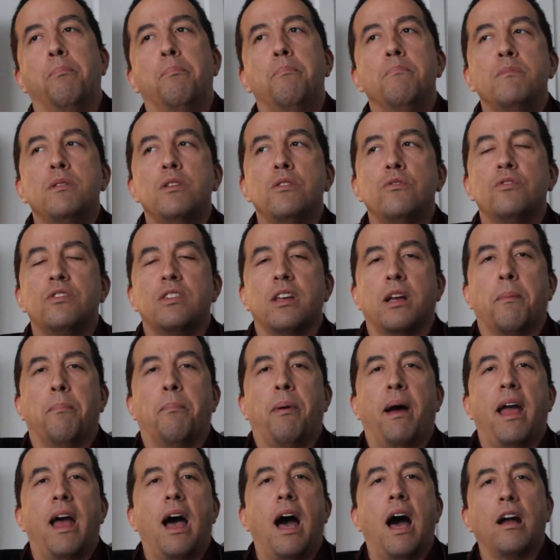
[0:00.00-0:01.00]
music
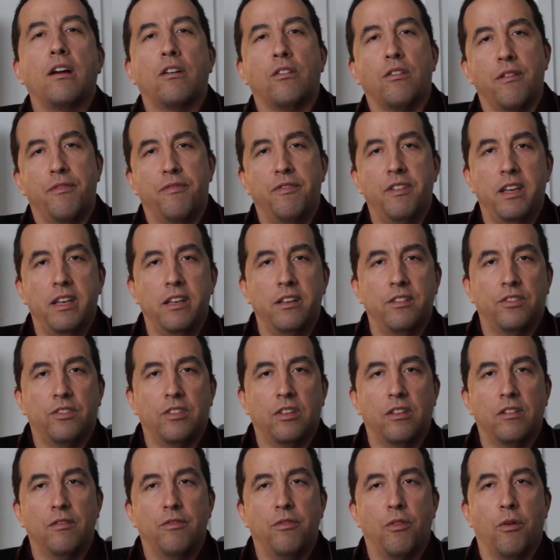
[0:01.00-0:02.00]

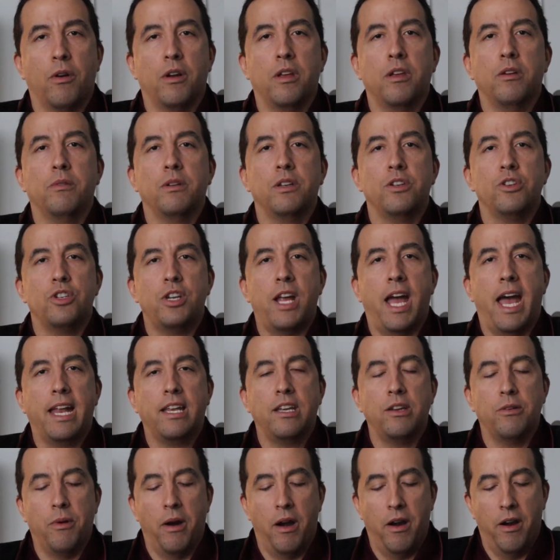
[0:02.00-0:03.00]
biographies for you in
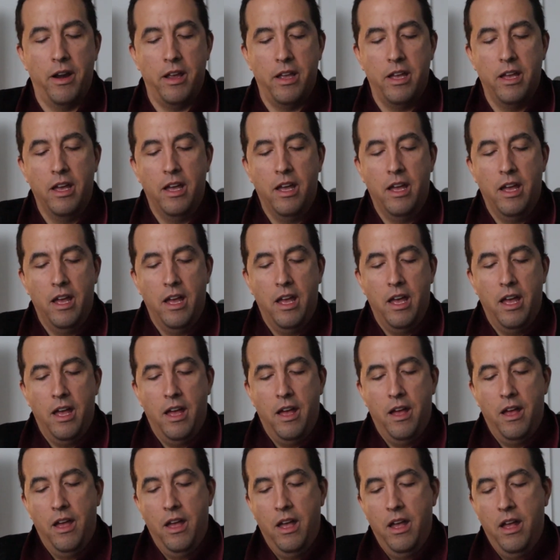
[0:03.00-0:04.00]
January.
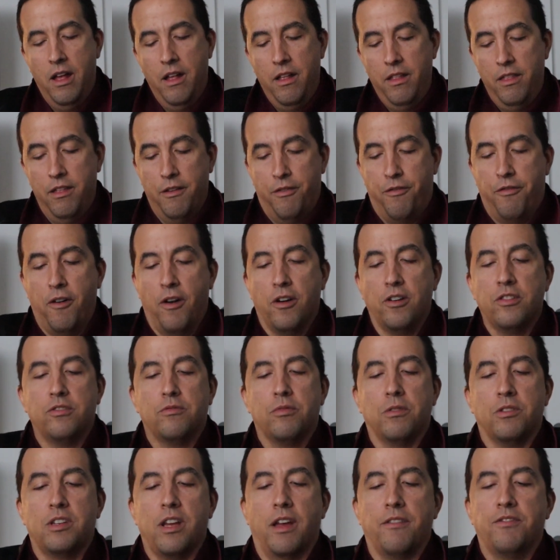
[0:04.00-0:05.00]
The
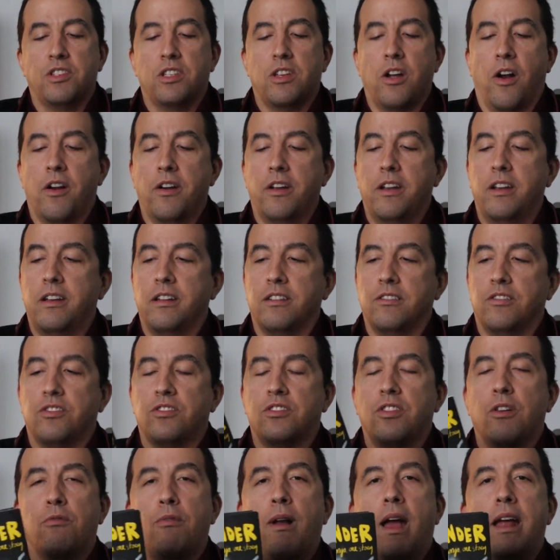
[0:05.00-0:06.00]
first, which I've started, is
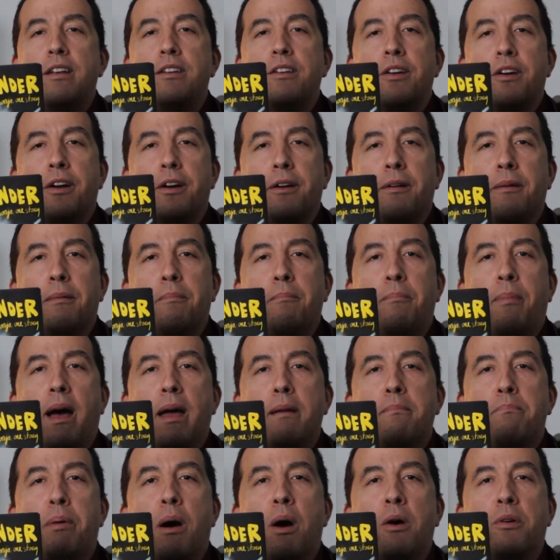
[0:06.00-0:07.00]
Surrender
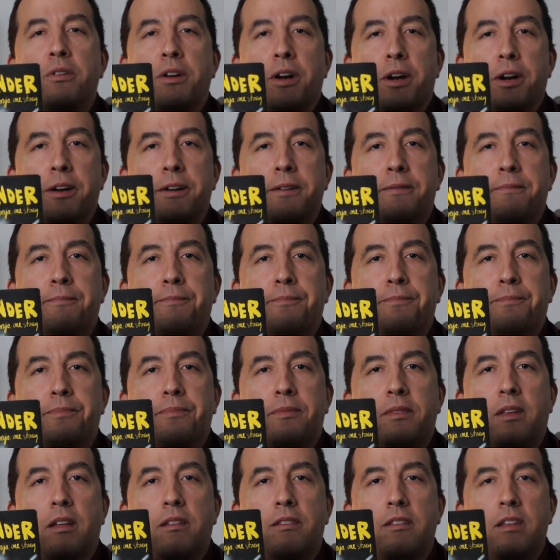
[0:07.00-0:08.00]
by Boner,
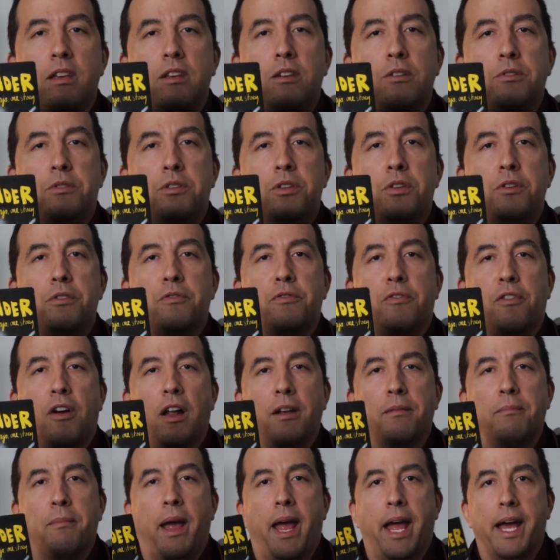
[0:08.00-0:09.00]
the U2
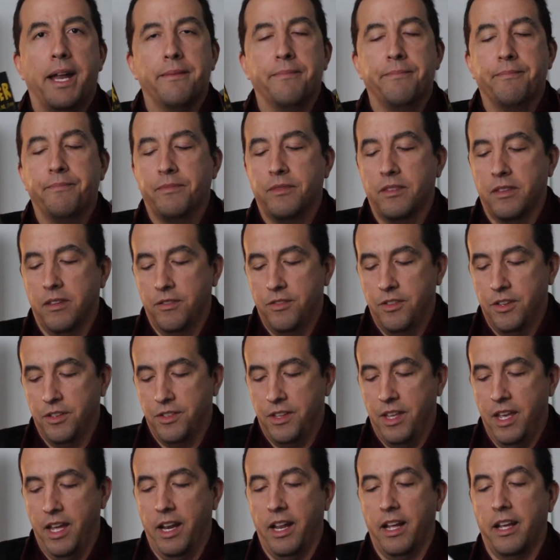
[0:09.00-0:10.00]
frontman.
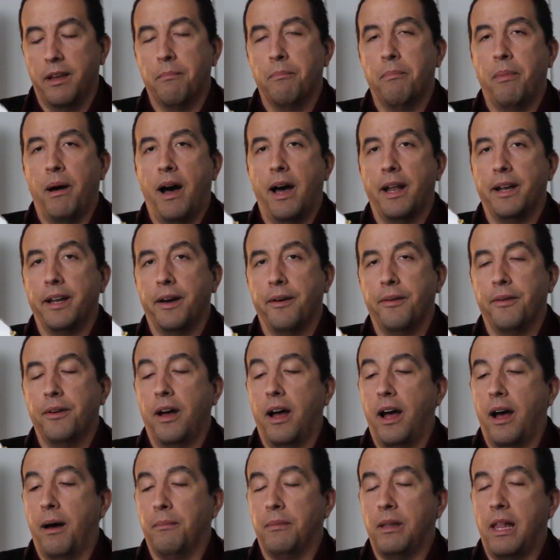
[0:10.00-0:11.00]
Just kidding, Bono.
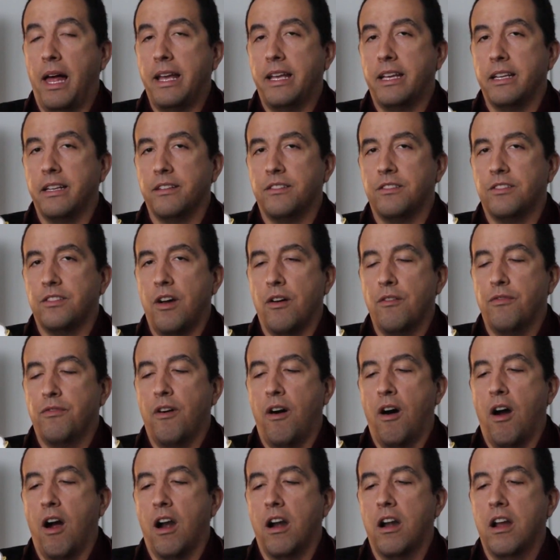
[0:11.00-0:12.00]
I'm liking it so
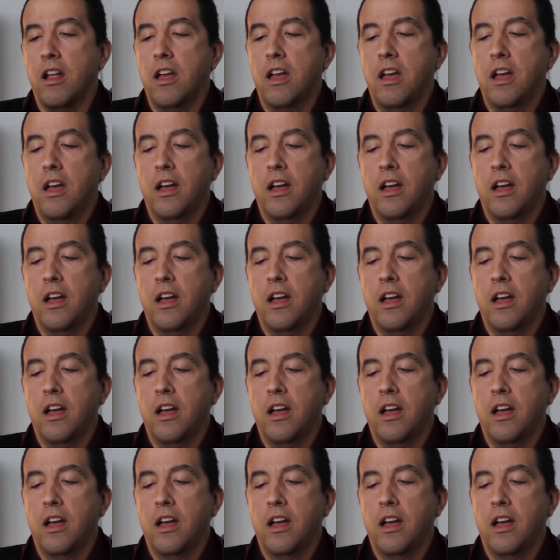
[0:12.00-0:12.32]
far.